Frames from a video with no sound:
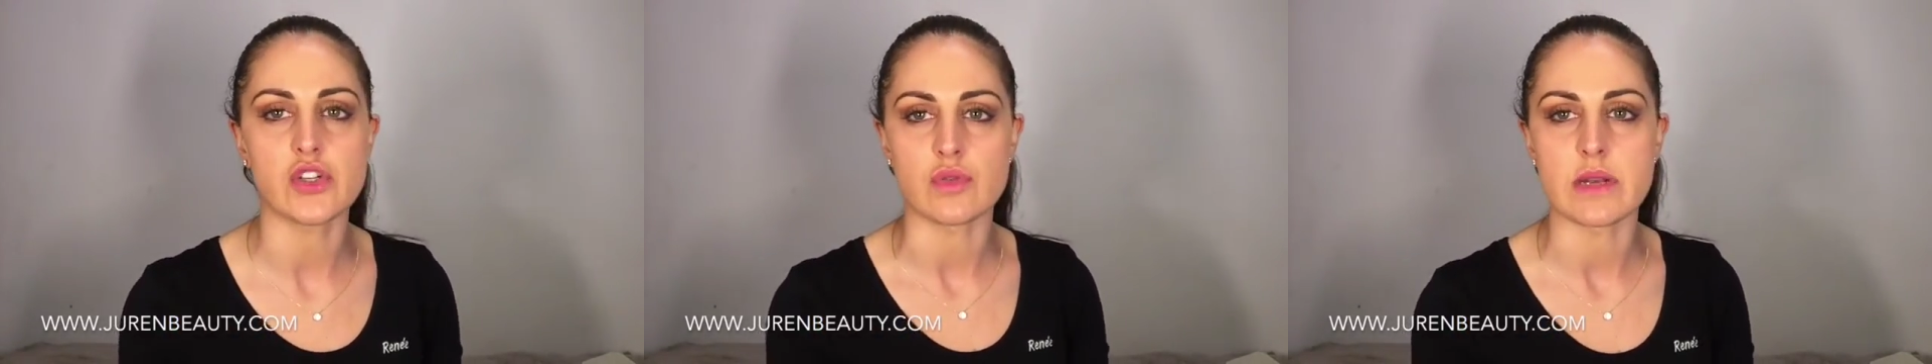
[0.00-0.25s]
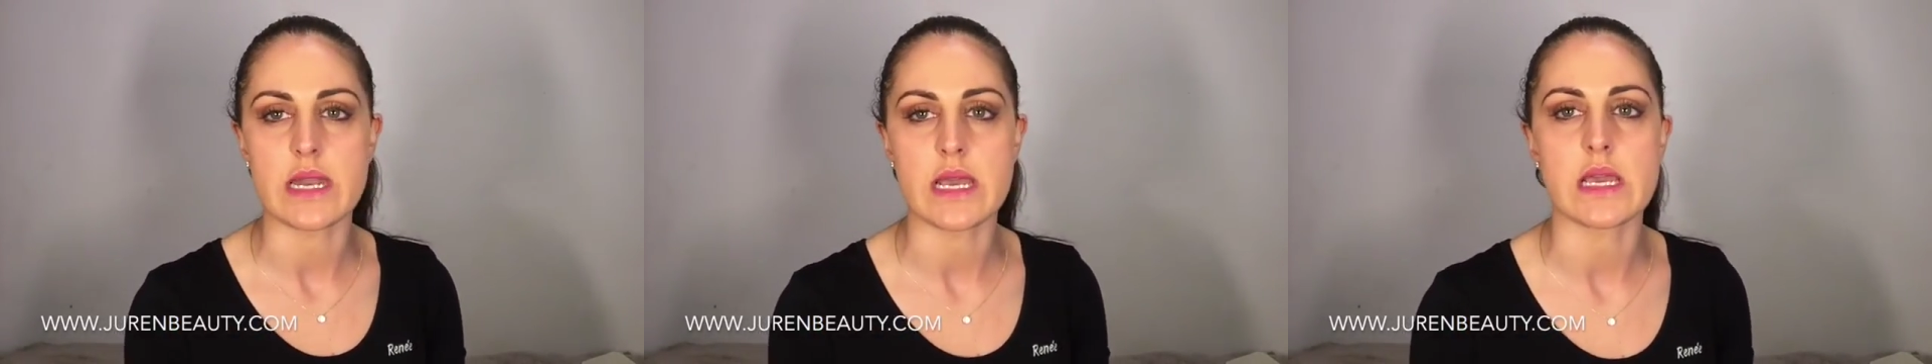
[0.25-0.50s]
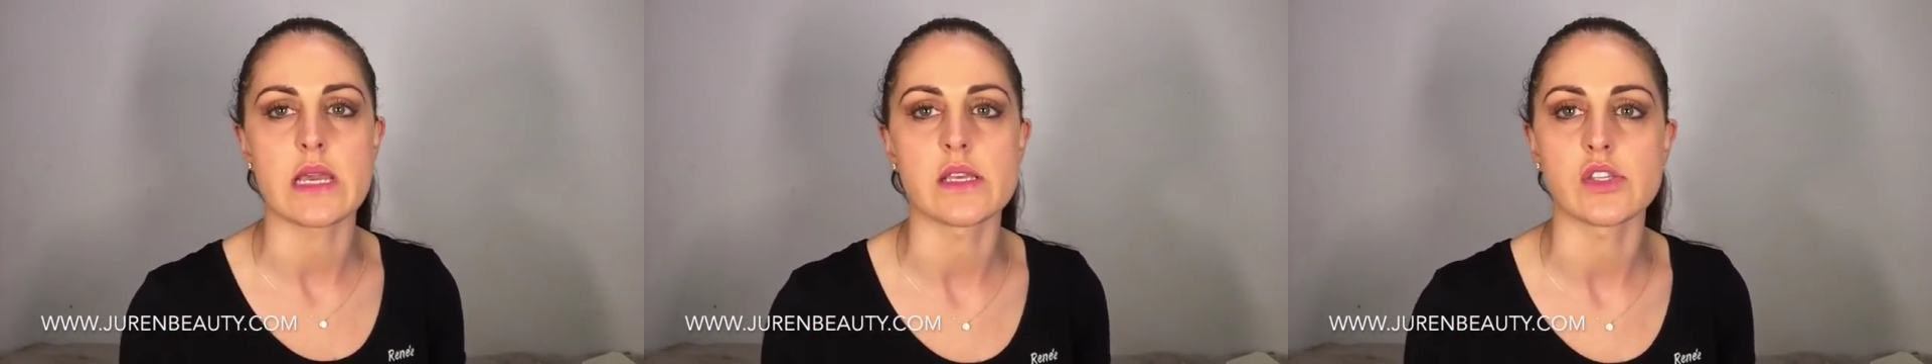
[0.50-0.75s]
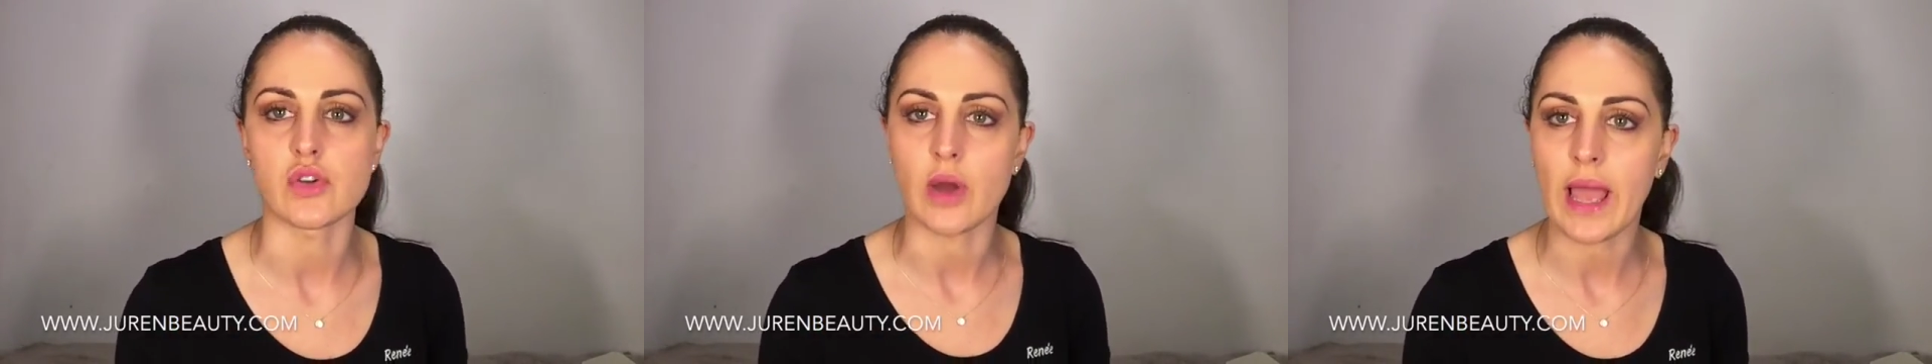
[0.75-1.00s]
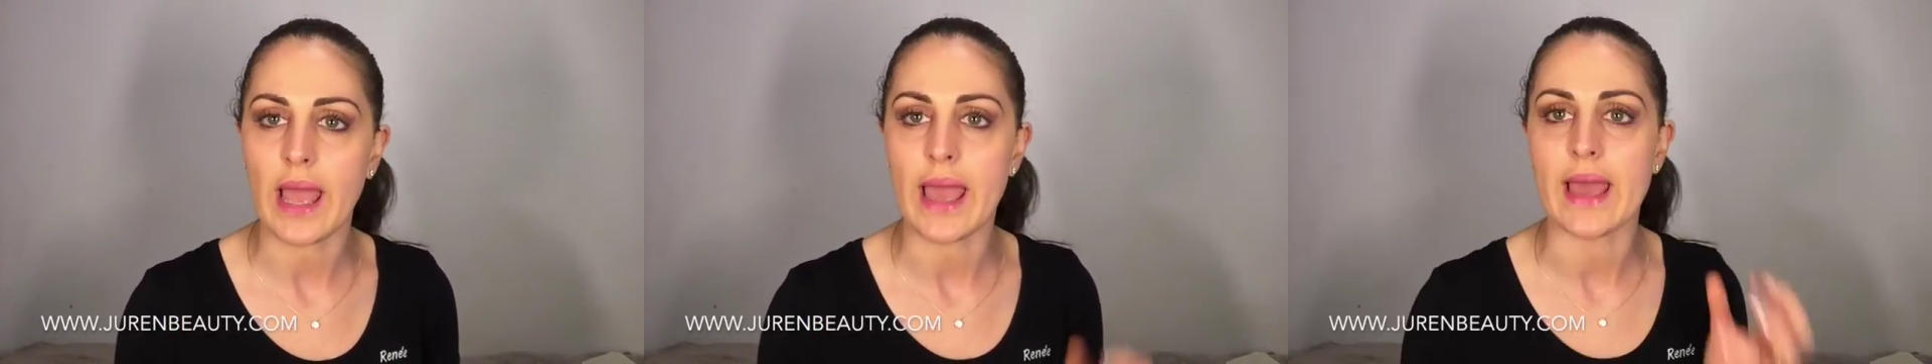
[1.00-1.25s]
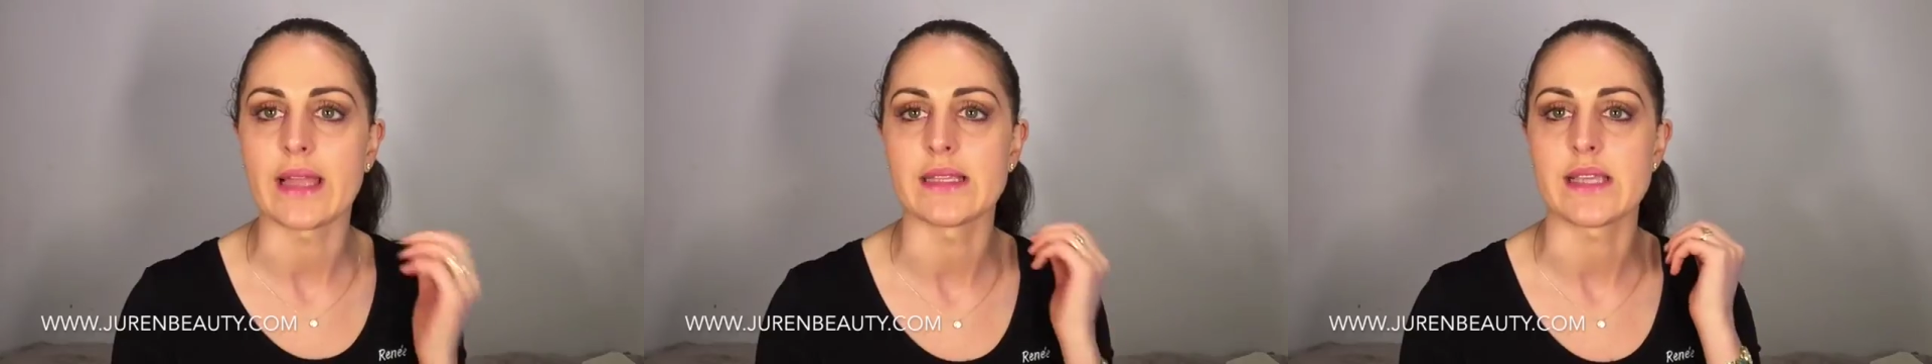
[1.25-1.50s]
your knees, your
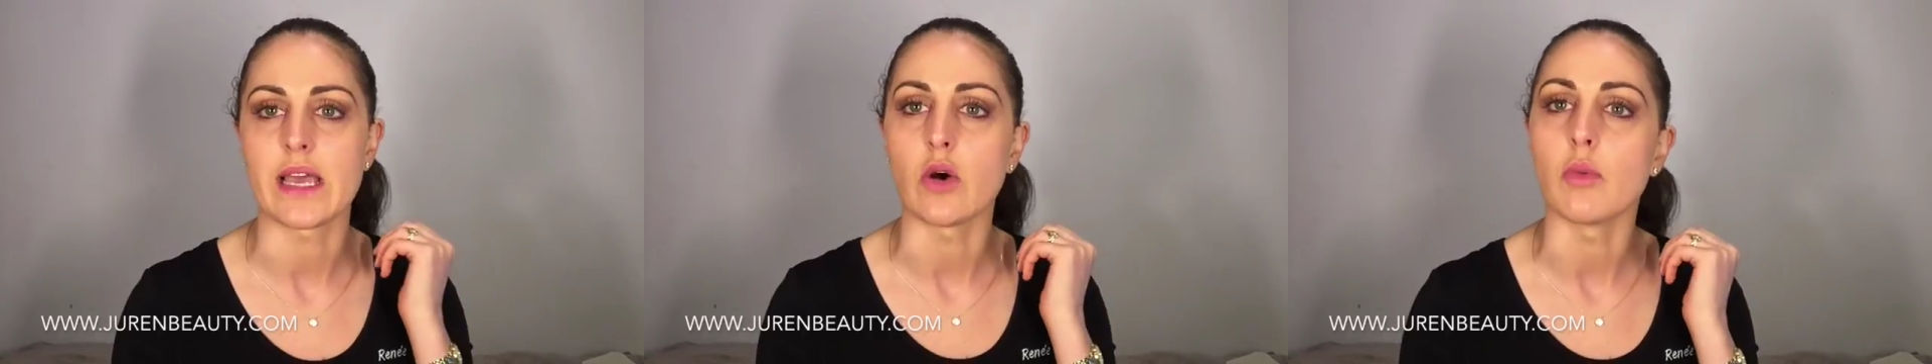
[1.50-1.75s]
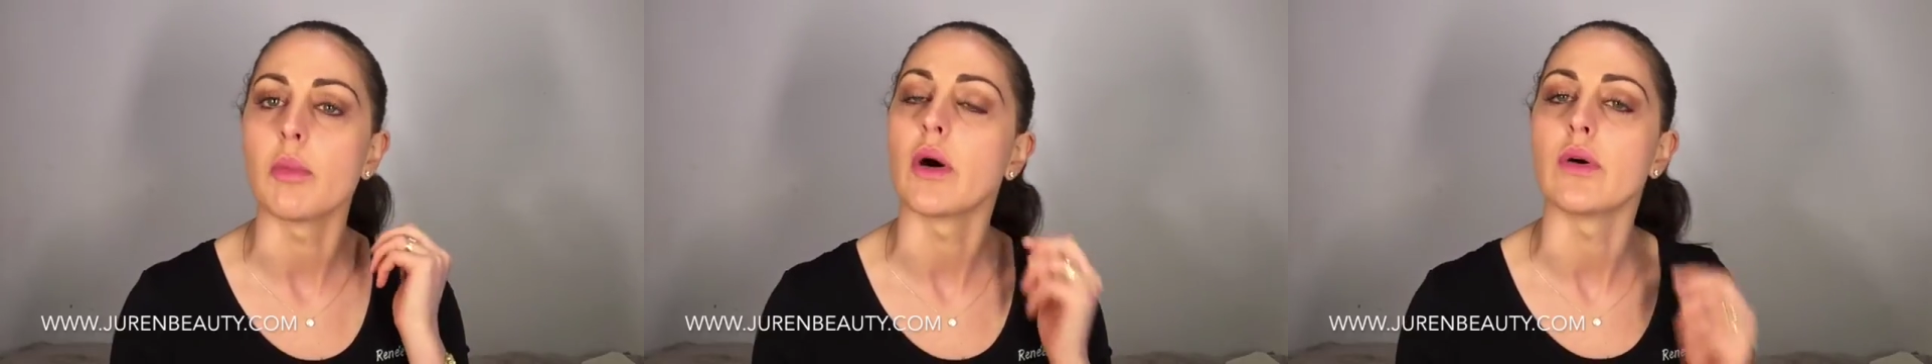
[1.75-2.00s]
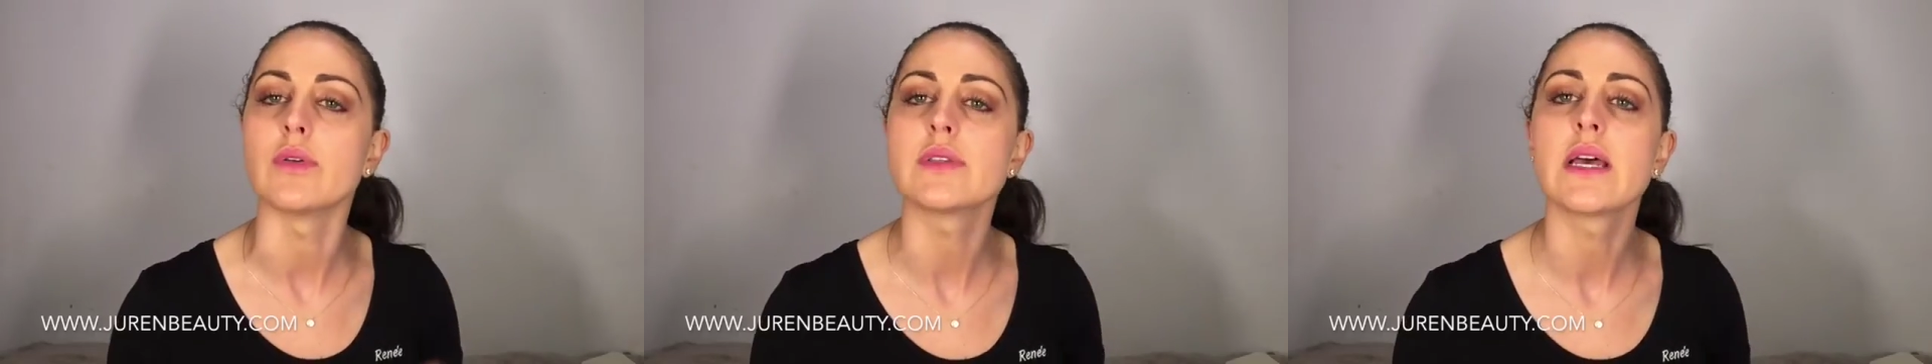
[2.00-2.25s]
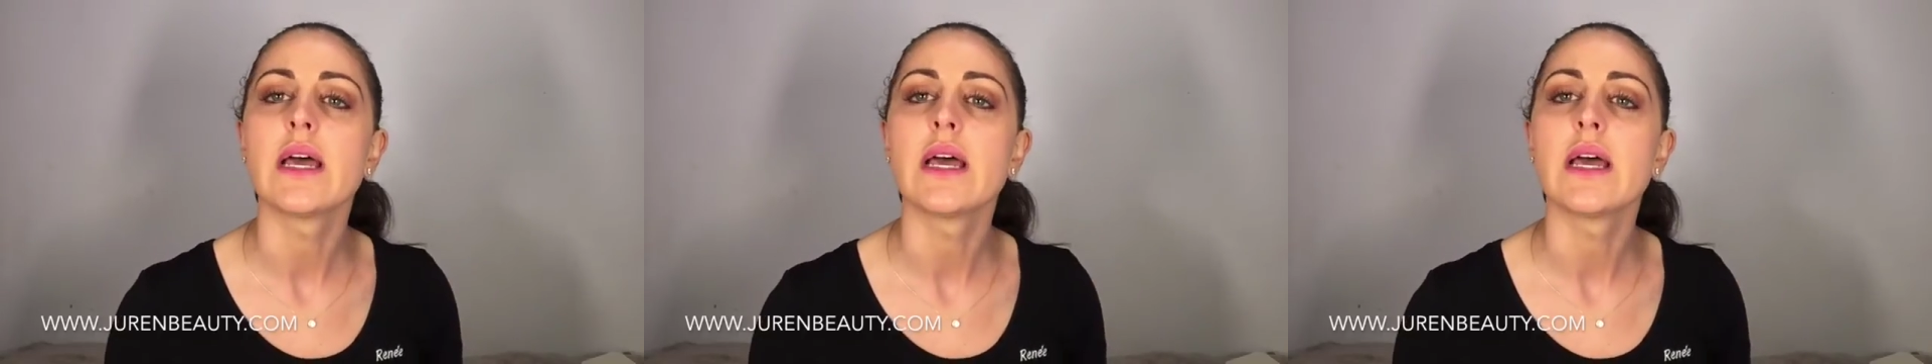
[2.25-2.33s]
hands, elbows,